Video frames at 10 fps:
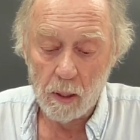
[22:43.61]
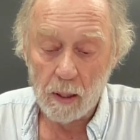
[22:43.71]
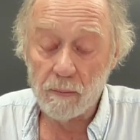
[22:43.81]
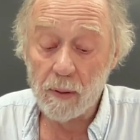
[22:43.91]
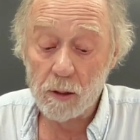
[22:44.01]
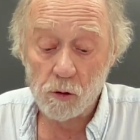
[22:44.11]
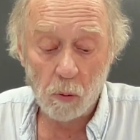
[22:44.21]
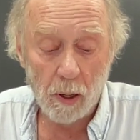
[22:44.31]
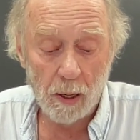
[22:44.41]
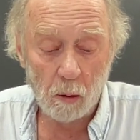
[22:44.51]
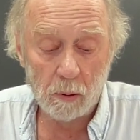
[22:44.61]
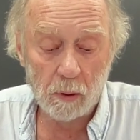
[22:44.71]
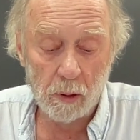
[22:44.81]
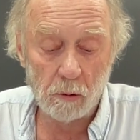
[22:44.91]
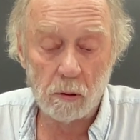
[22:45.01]
And that's why our
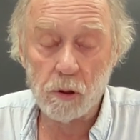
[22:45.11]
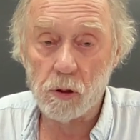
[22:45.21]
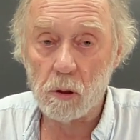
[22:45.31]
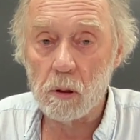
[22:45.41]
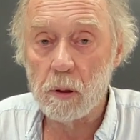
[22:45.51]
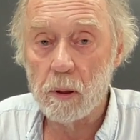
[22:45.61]
literature